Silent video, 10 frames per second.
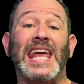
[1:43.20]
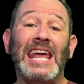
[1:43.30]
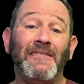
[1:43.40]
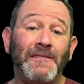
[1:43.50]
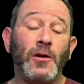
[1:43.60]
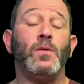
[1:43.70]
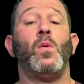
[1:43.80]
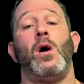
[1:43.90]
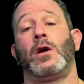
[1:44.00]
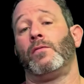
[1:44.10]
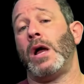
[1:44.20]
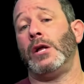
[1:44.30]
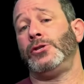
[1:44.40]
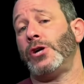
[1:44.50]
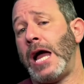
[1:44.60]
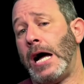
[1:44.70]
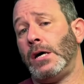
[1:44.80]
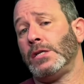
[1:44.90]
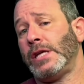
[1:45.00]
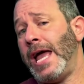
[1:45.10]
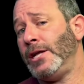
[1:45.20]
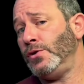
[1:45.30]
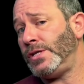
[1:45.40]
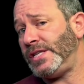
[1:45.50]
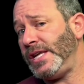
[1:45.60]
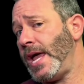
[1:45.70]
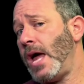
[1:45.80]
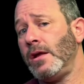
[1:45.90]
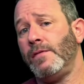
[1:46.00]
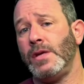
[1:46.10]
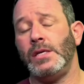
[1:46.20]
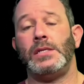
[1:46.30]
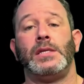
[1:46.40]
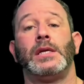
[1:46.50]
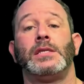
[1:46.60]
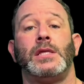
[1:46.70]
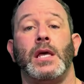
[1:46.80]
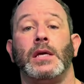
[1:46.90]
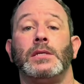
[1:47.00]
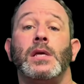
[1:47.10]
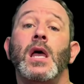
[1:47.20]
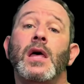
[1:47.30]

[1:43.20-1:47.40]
if you walk around your house and you see any of these six things,